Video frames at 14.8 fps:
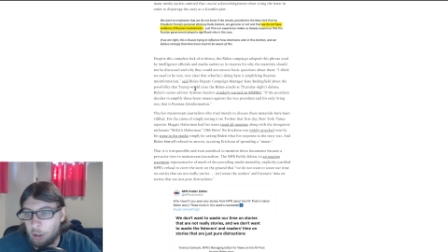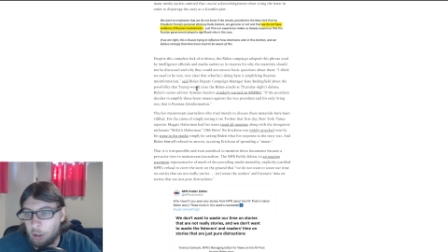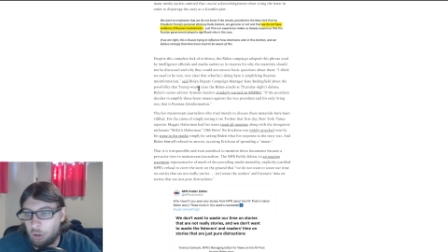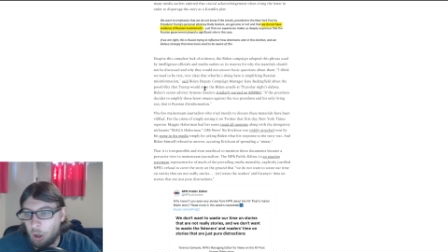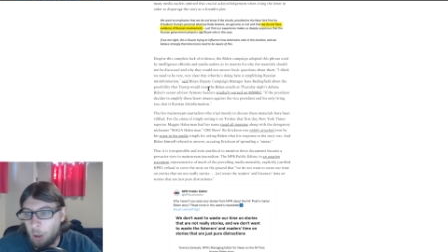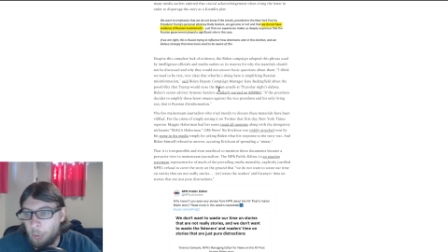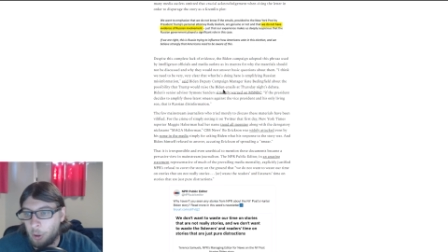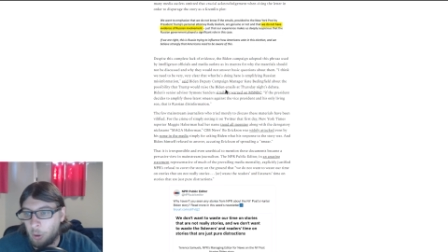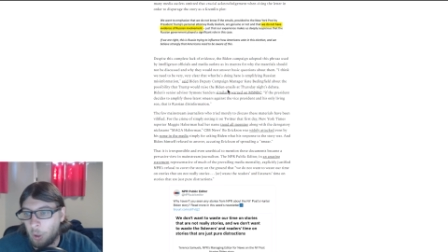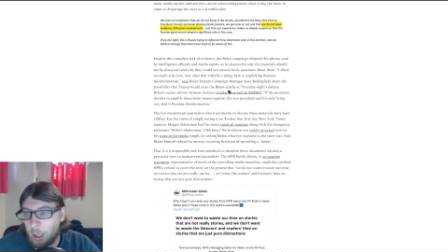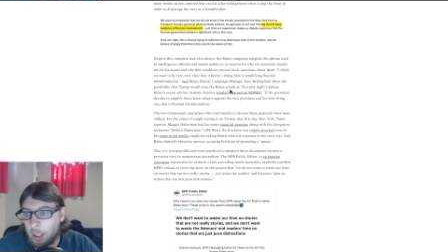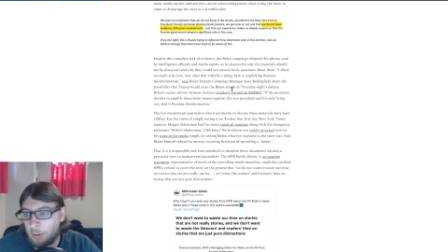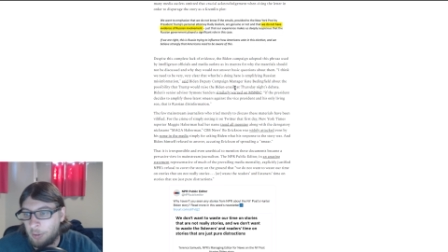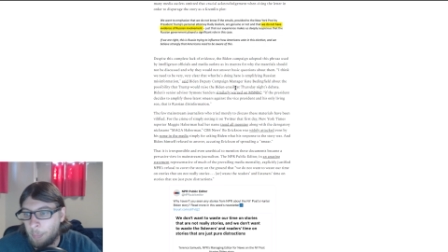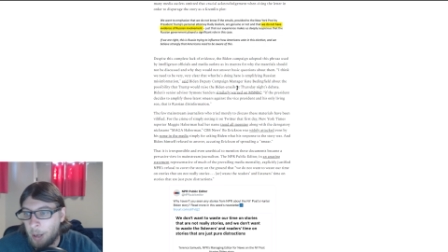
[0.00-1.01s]
that Trump would
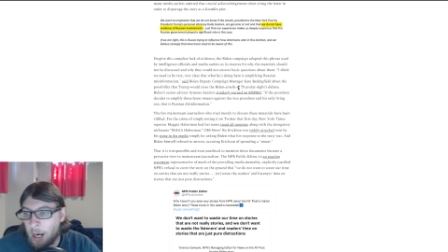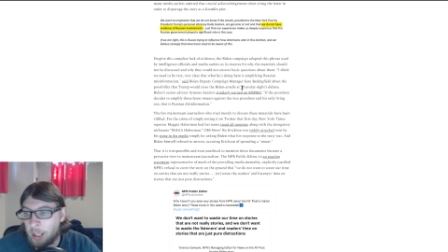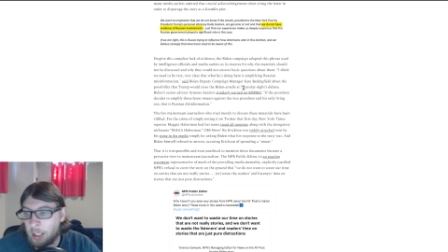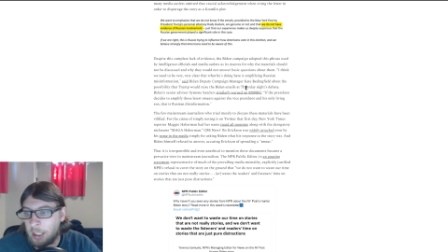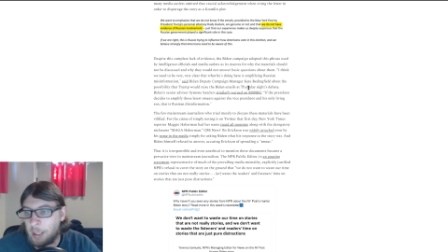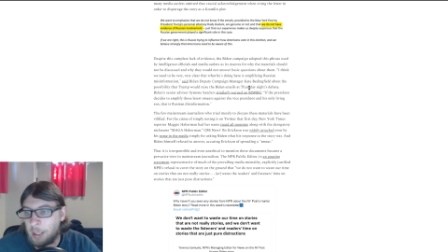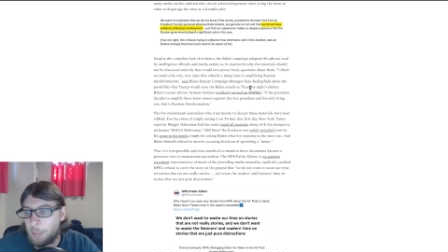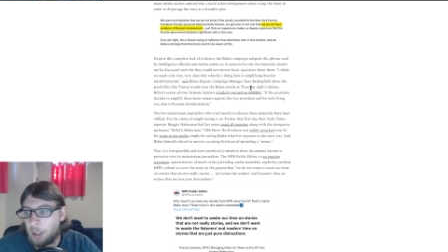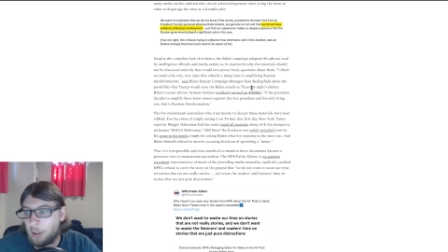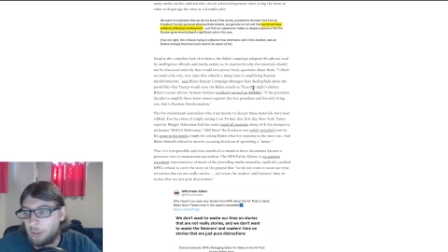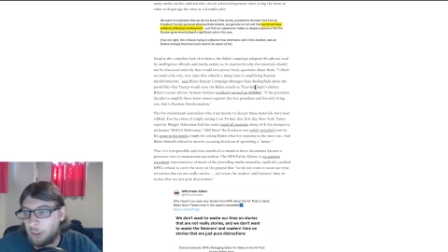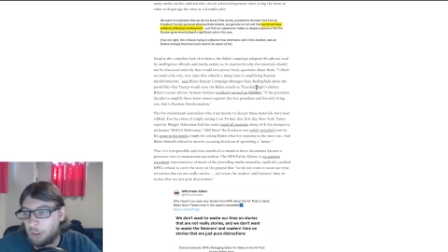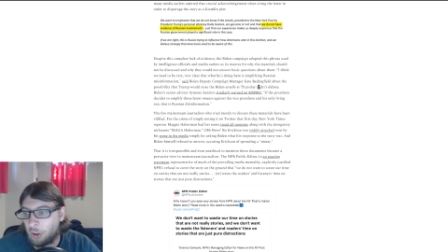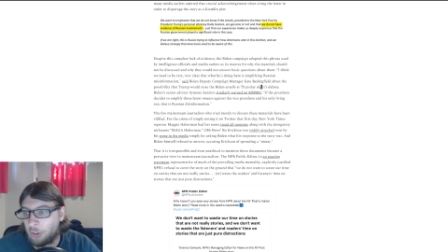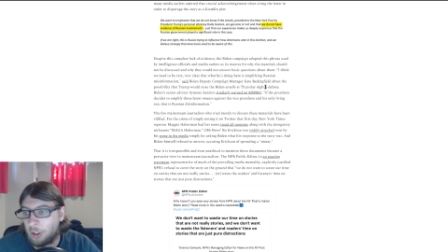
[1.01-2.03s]
raise the Biden emails
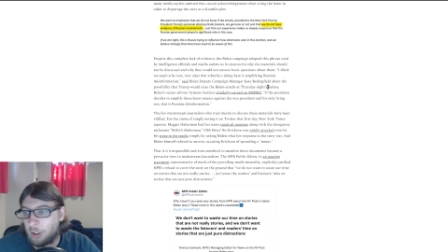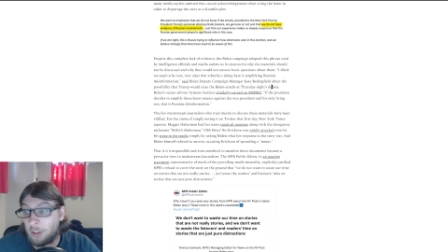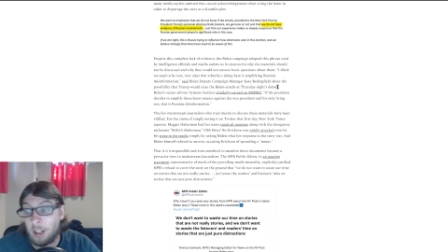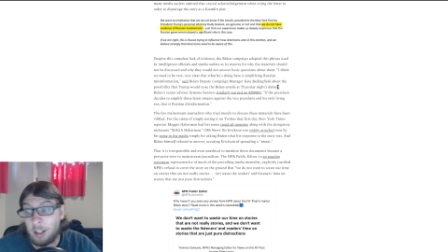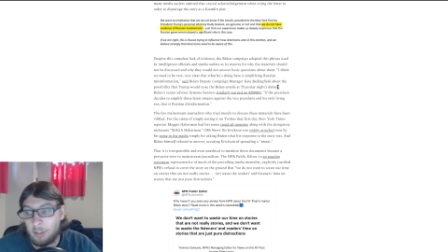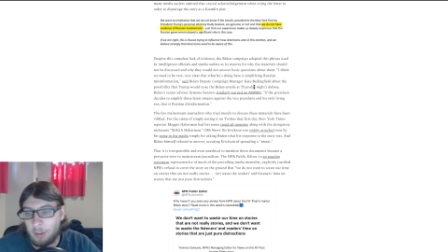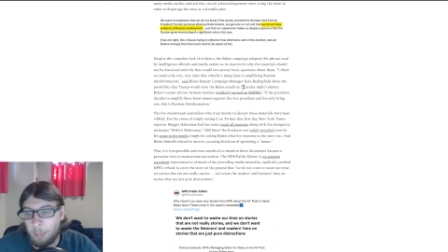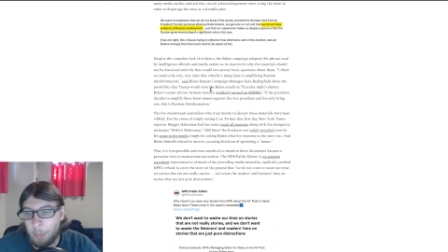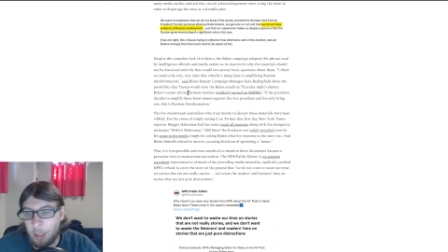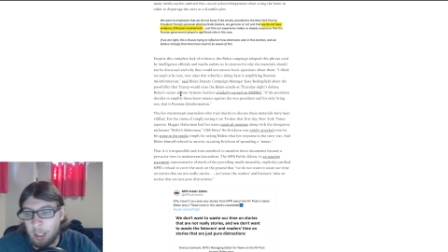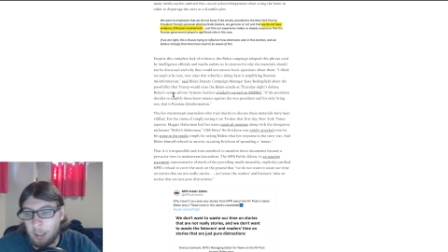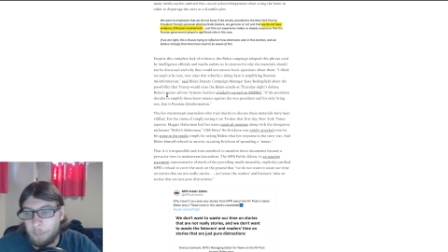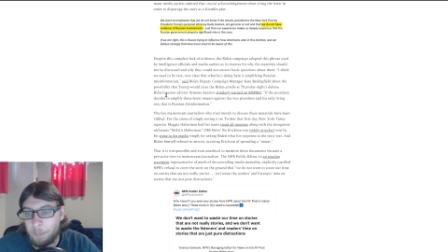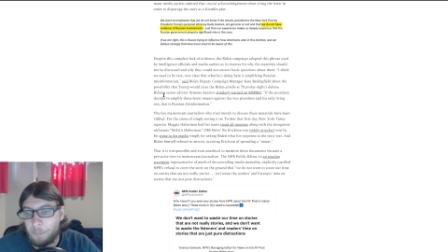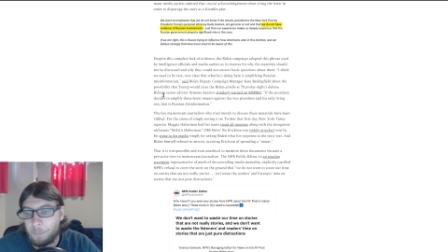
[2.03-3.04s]
at Thursday night's
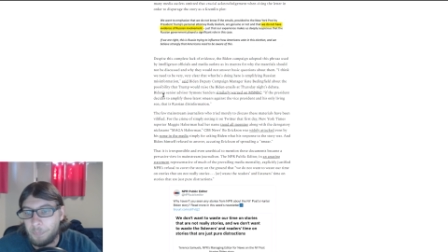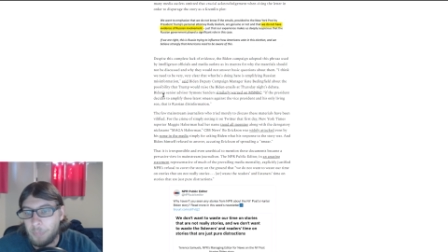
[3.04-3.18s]
debate.